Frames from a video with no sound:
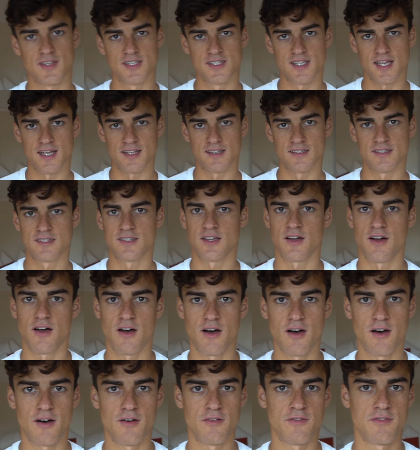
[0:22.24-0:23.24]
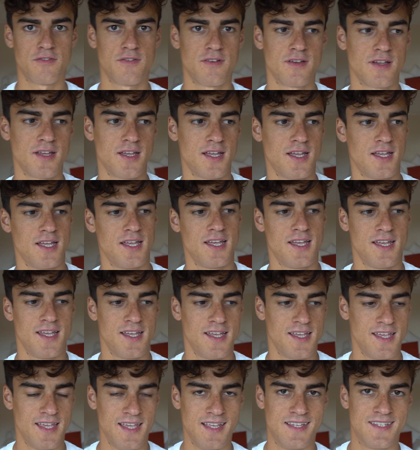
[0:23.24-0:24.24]
the sense of
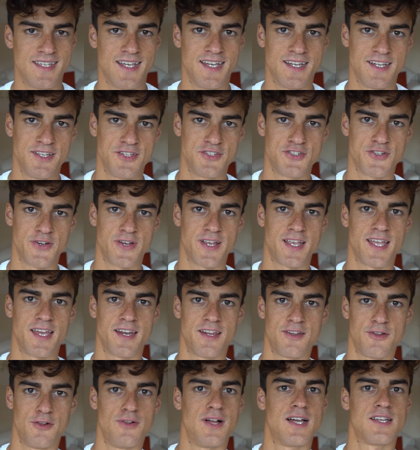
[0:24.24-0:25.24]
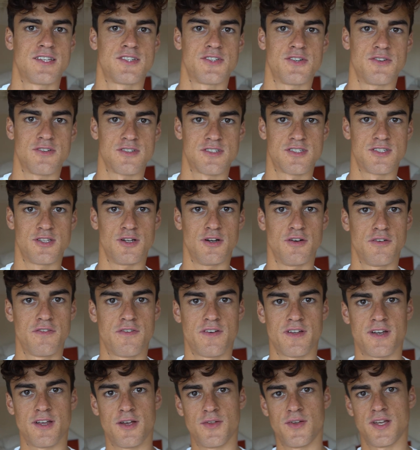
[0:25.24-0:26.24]
eating and drinking and all that sort of
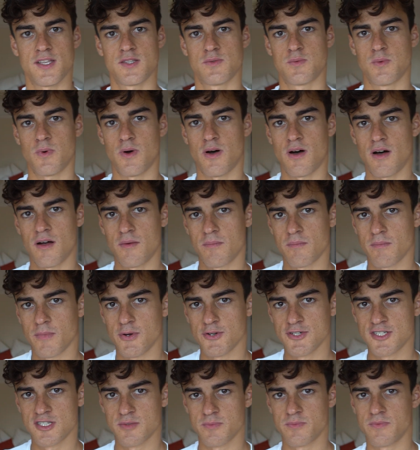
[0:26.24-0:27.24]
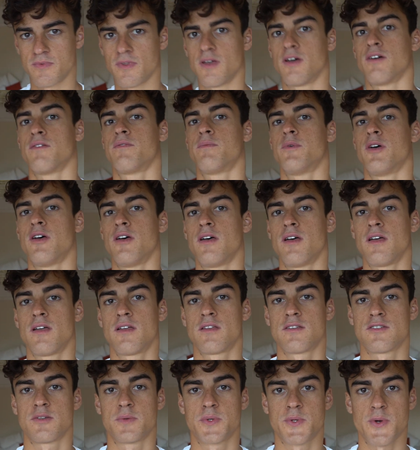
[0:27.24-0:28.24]
stuff. I know that's what most of my
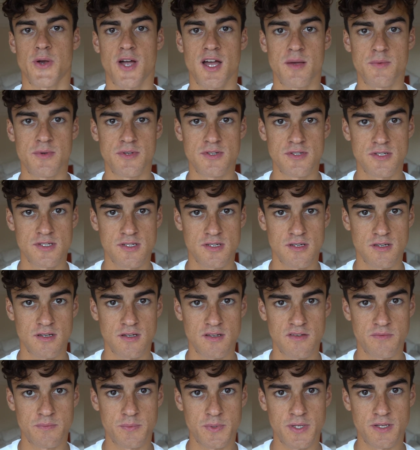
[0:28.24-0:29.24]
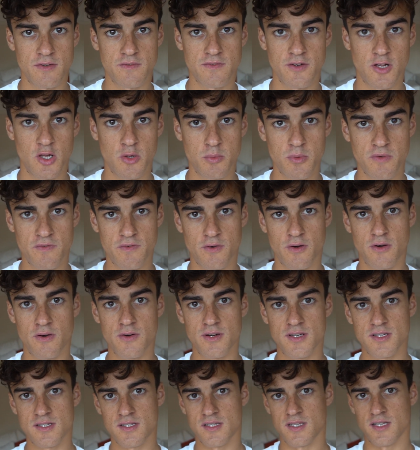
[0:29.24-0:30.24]
subscribers have been following me
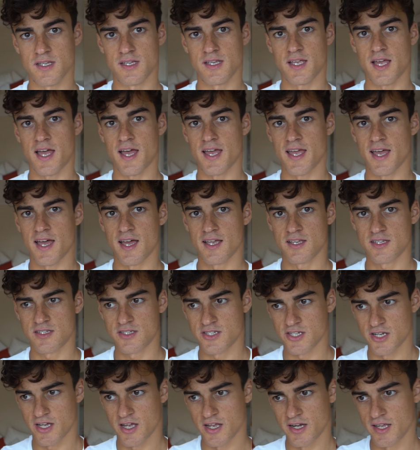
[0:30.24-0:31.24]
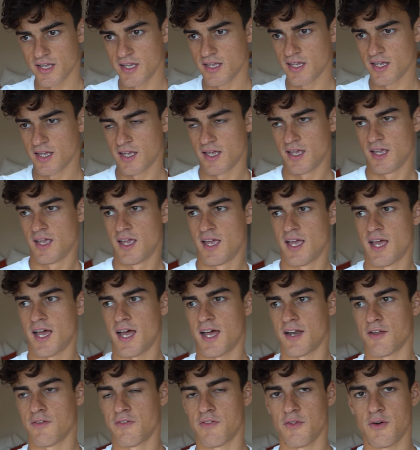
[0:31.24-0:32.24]
for, is the AS journey.
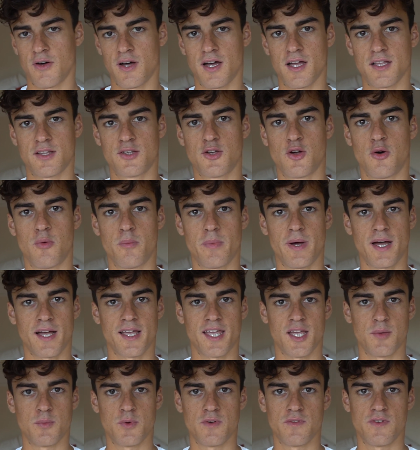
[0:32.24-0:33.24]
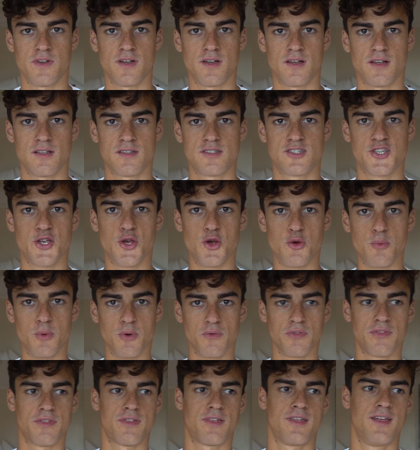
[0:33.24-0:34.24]
And I thought I'd come back in with a 2
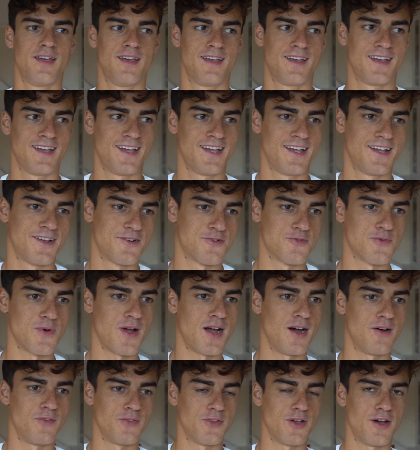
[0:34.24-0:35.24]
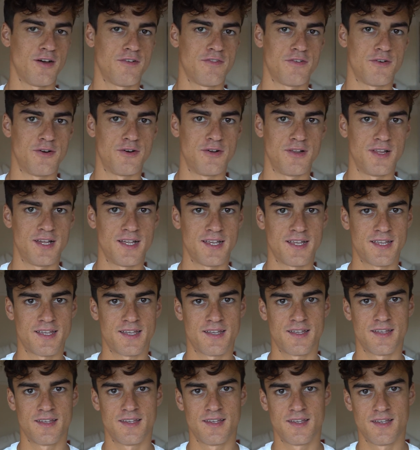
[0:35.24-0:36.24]
month round off, or
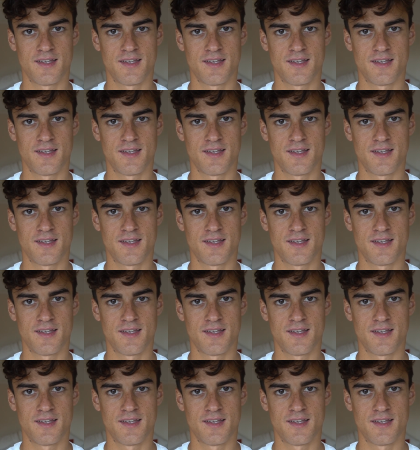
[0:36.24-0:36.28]
like